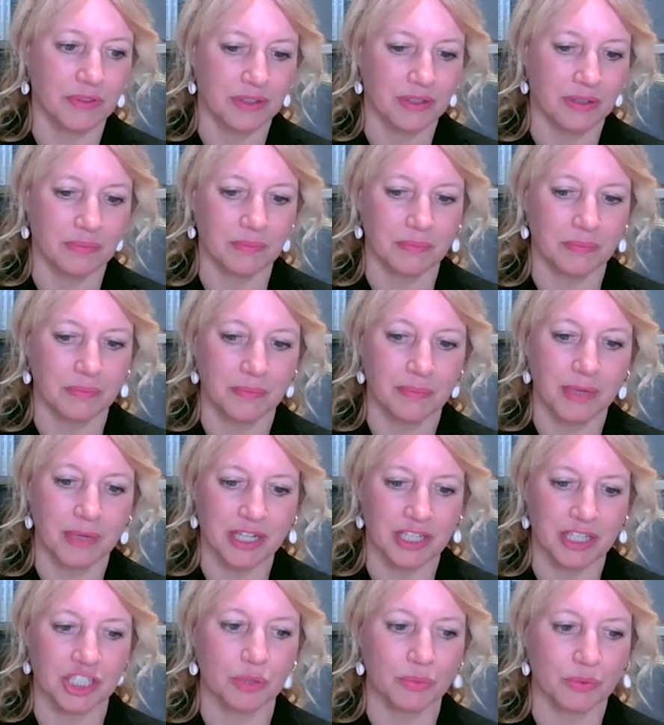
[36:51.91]
the
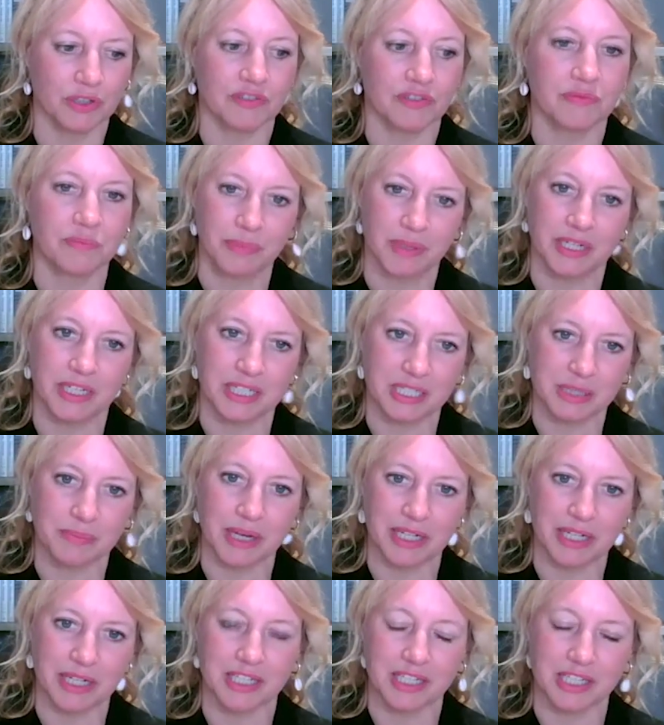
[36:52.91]
miniature would have been
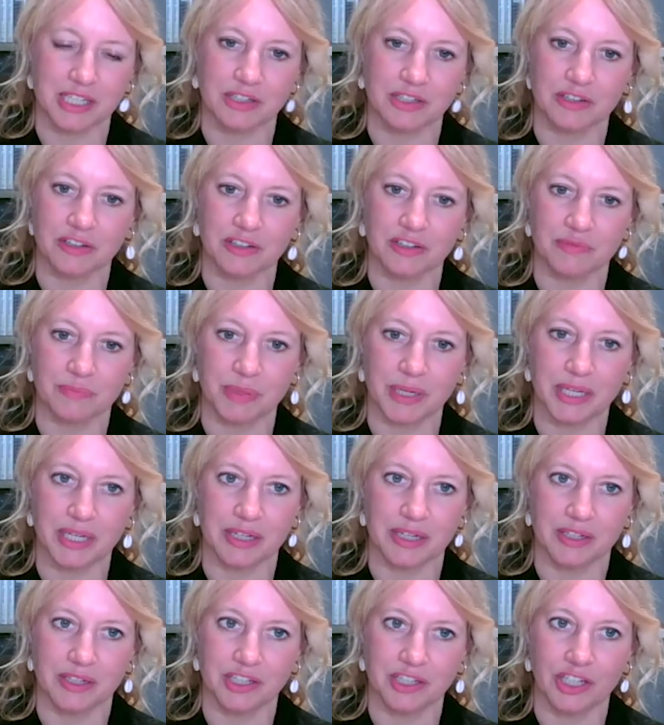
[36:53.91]
expected to have
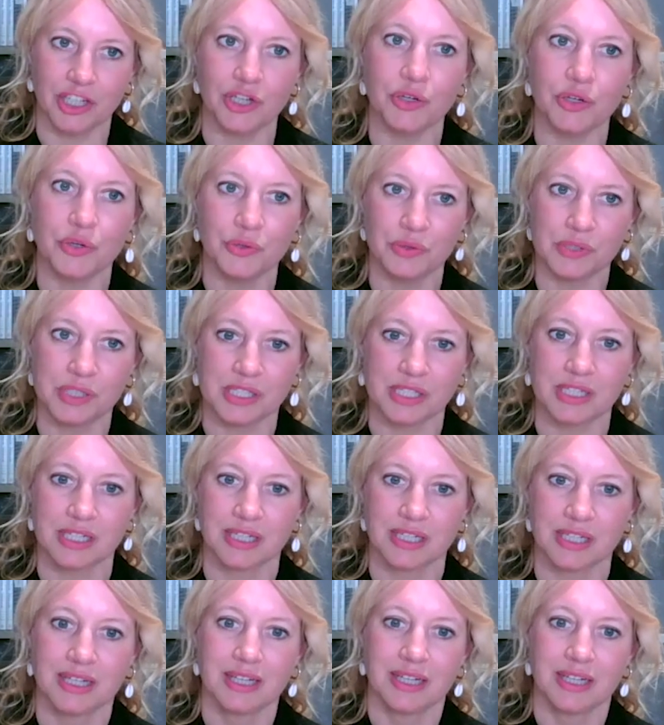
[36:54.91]
been used,
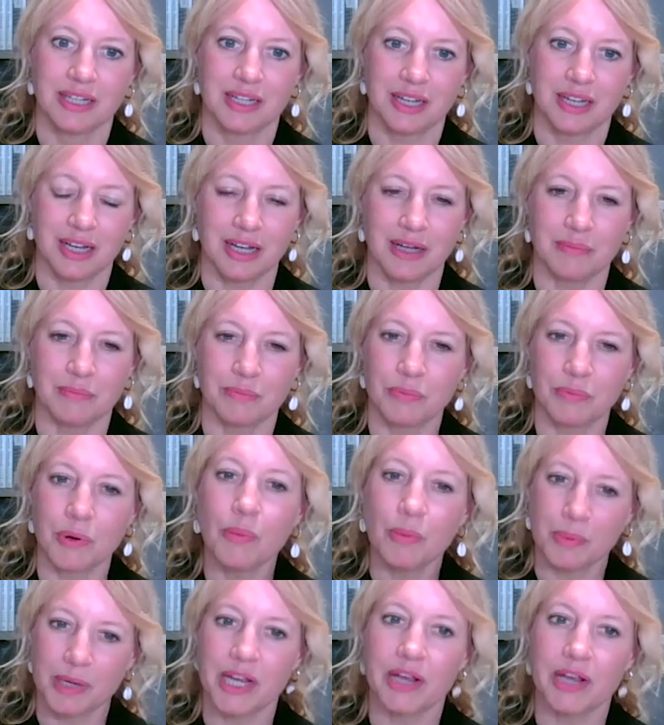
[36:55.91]

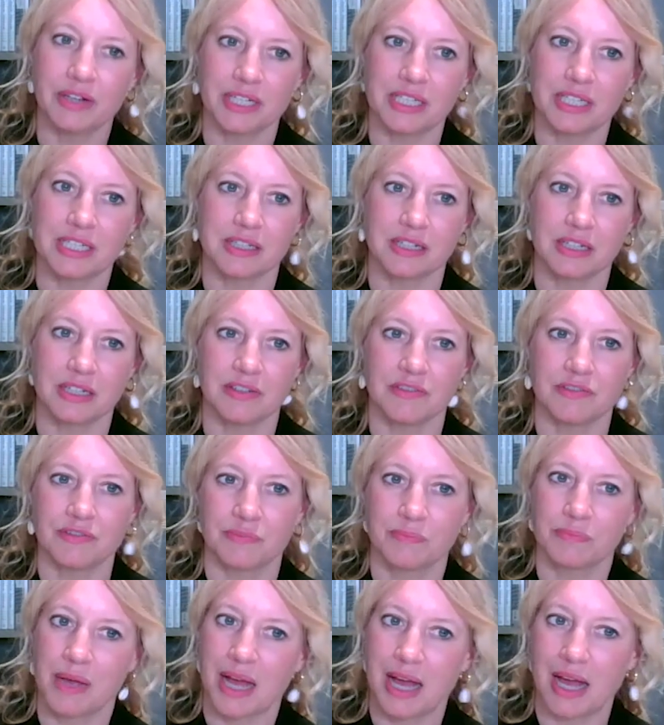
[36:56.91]
probably only to have
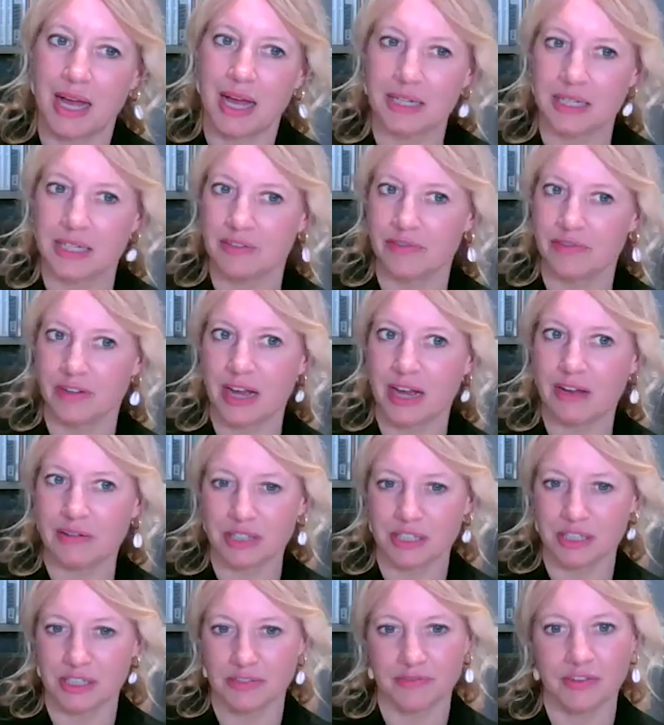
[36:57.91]
given
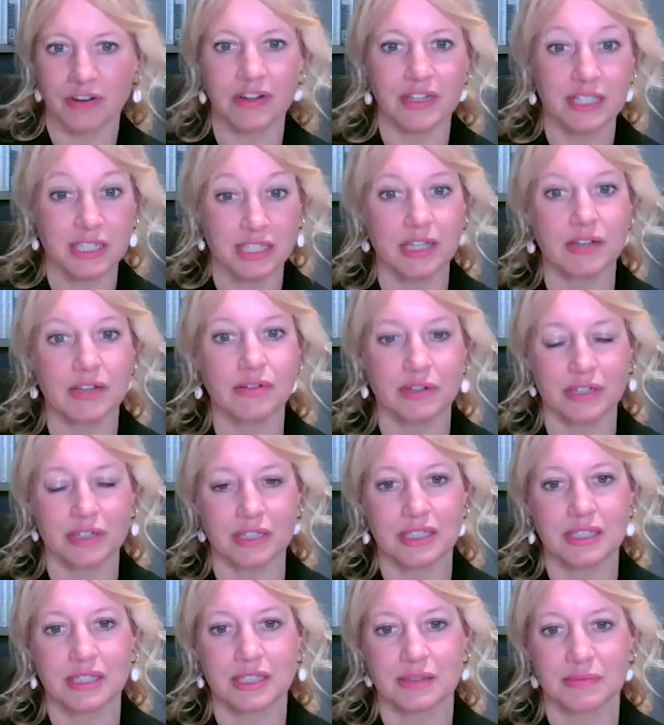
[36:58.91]
out at a very
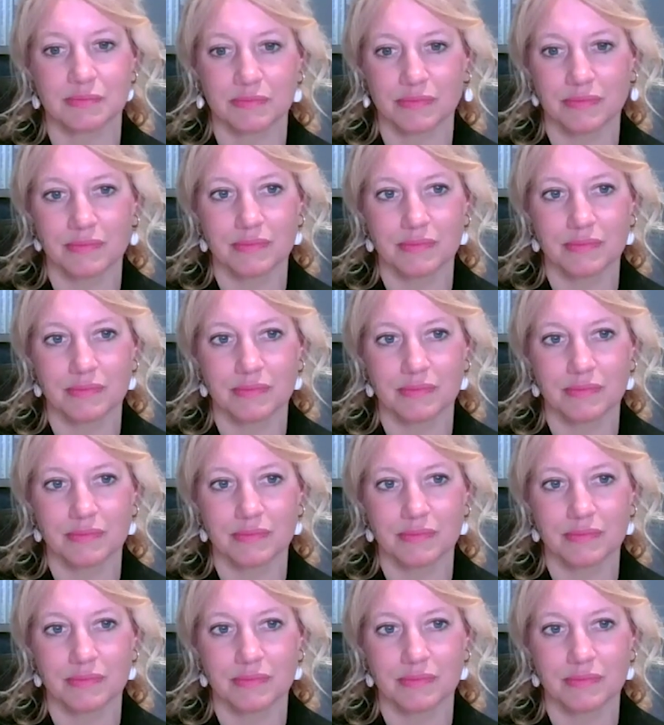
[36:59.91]
serious